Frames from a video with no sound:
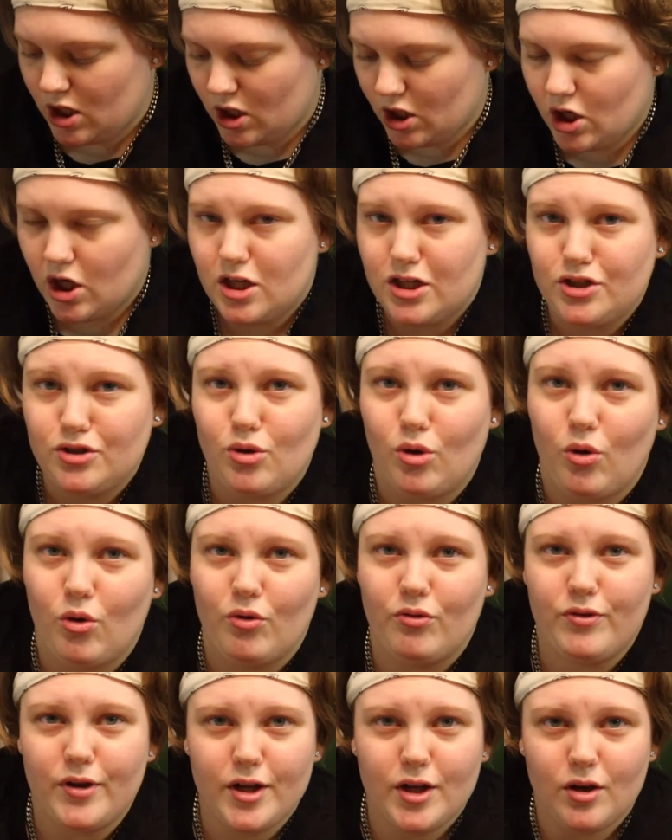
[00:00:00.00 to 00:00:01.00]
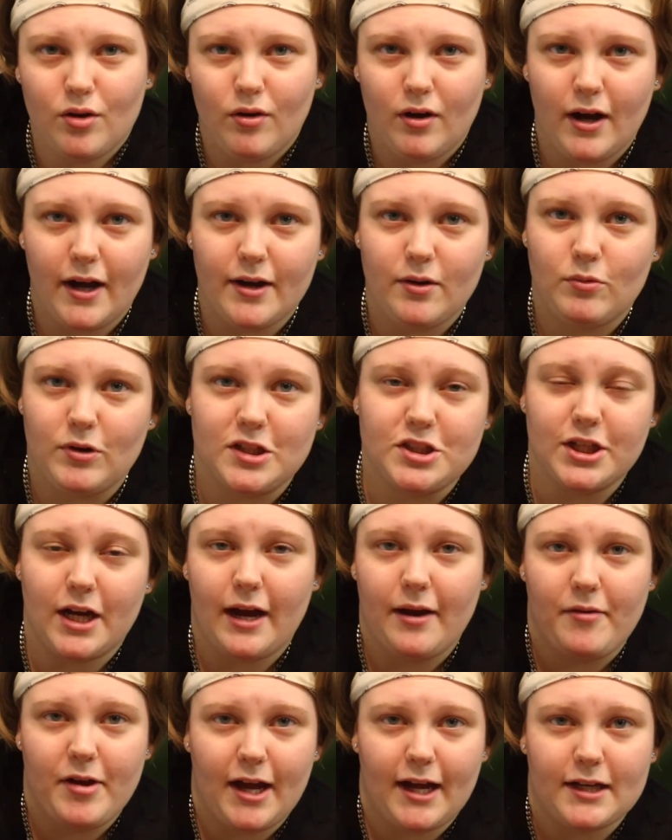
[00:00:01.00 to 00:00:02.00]
gonna do a whole video on, which
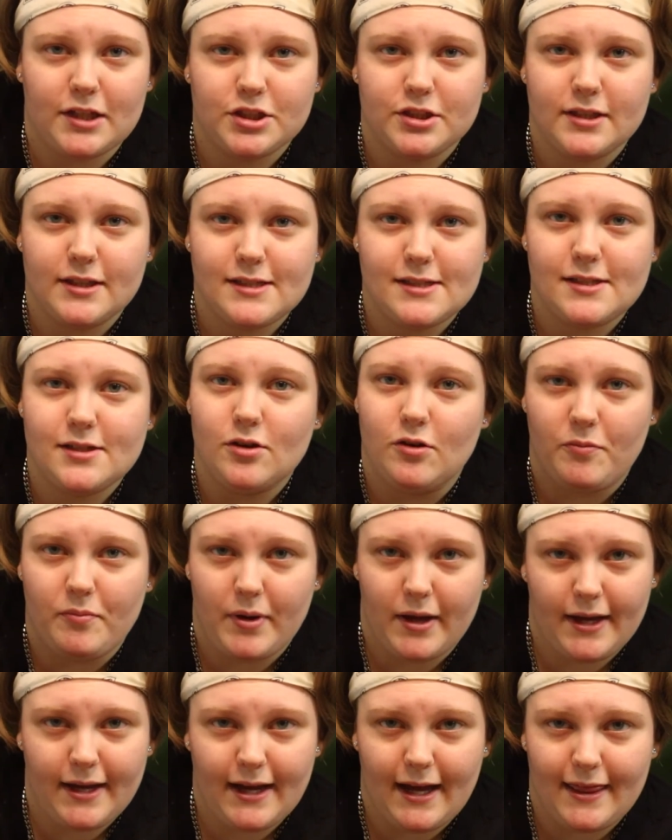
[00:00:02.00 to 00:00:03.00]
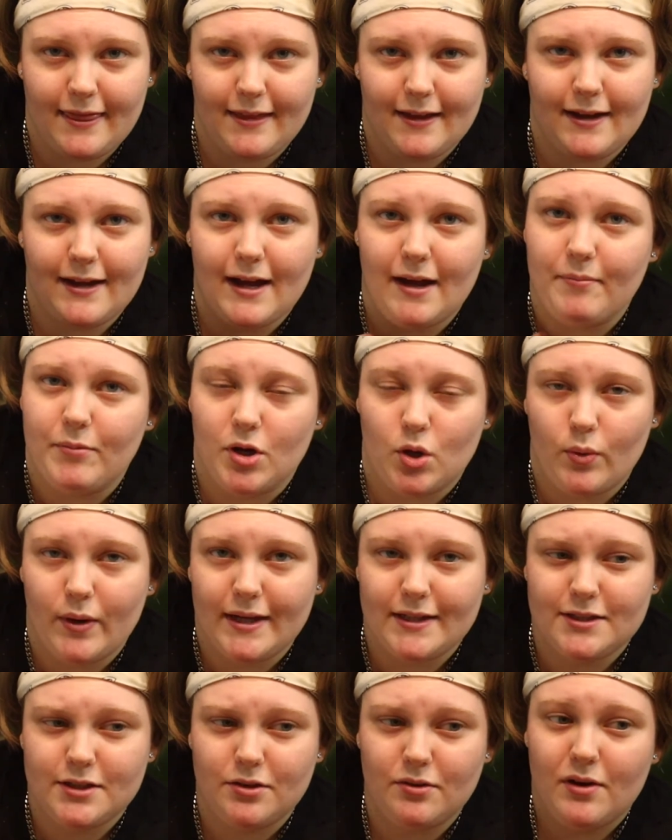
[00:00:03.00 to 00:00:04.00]
I actually still might. I think I'm
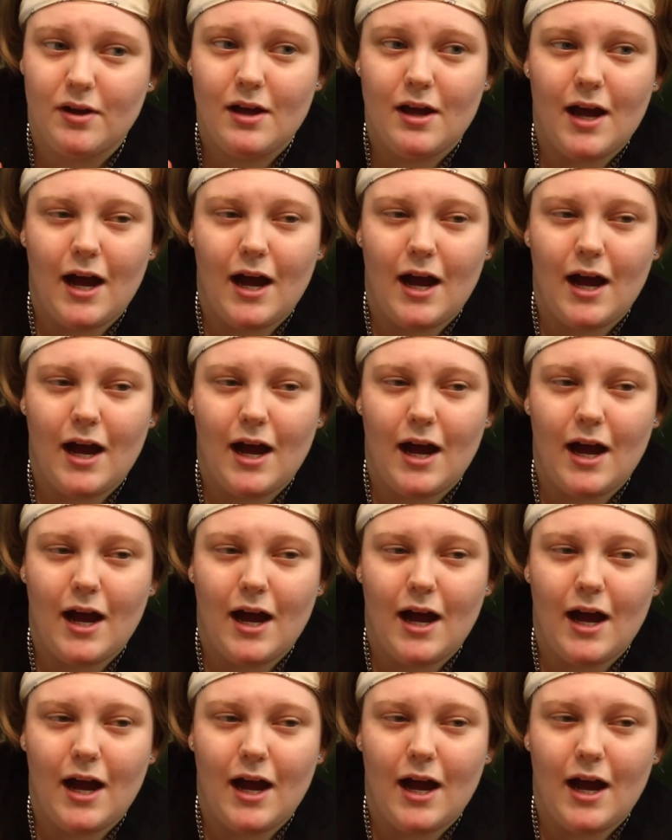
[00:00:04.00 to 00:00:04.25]
going to.